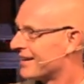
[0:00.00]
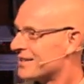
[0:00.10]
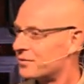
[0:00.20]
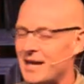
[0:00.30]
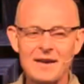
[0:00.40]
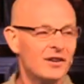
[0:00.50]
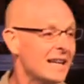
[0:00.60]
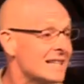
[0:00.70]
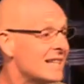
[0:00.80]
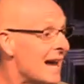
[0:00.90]
So even
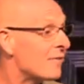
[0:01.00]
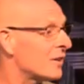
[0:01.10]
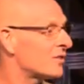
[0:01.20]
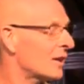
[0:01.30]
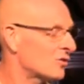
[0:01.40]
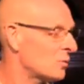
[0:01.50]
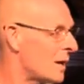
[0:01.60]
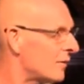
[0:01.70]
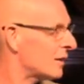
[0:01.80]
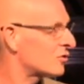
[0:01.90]
in David's, excuse me,
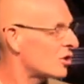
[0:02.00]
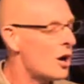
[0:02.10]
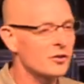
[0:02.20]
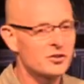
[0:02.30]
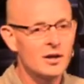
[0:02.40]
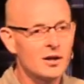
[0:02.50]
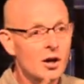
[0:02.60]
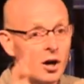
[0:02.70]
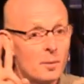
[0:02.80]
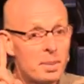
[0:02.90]
even in Saul's
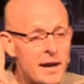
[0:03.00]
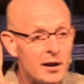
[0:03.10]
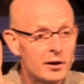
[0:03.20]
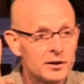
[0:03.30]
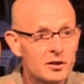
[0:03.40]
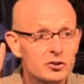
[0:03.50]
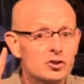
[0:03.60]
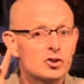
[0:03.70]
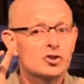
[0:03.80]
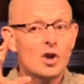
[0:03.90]
apparent
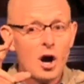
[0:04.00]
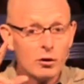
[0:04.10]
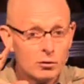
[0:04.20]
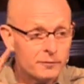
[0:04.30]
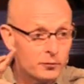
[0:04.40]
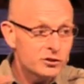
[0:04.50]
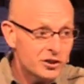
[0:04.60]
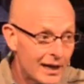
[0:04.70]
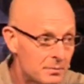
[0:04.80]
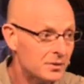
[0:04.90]
sorrowful
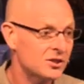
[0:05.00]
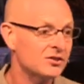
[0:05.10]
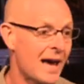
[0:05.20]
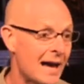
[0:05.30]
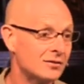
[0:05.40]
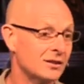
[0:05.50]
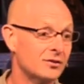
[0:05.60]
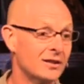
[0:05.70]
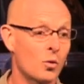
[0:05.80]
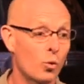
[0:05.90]
statements, he's actually
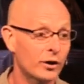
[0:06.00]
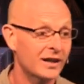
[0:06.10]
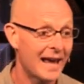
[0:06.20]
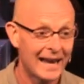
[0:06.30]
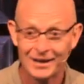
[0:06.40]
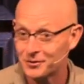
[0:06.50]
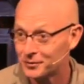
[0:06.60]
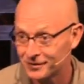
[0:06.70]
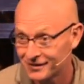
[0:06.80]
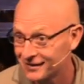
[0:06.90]
trying to work an angle.
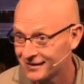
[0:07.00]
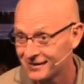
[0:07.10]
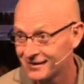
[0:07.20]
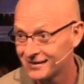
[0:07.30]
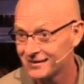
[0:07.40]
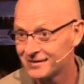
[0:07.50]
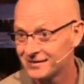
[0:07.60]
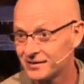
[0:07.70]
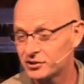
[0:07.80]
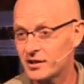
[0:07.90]

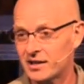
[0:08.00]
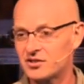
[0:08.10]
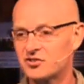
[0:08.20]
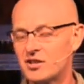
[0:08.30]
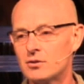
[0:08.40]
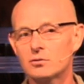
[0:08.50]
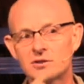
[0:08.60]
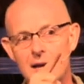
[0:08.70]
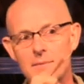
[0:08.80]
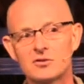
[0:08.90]
There's not a single
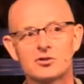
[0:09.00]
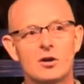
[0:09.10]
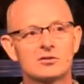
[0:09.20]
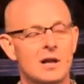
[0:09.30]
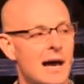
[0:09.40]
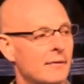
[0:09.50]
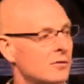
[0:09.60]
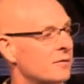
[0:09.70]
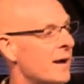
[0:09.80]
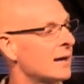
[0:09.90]
time in Saul's life
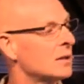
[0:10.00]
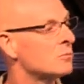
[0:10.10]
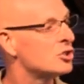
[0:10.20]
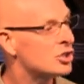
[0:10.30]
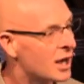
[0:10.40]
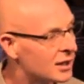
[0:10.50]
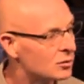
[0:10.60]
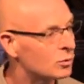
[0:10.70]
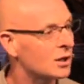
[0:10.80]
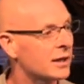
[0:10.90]
you find him
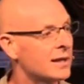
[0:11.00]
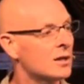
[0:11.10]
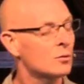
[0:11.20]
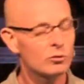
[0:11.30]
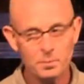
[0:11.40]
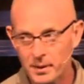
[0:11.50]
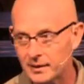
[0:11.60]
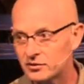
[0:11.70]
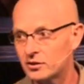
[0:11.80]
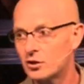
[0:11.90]
genuinely
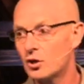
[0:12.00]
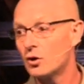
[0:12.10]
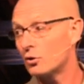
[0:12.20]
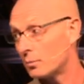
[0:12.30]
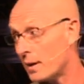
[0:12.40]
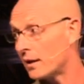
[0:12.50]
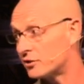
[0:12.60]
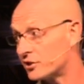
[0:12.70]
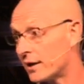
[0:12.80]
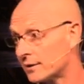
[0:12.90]
repentant or
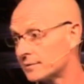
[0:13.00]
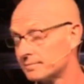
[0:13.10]
apologetic.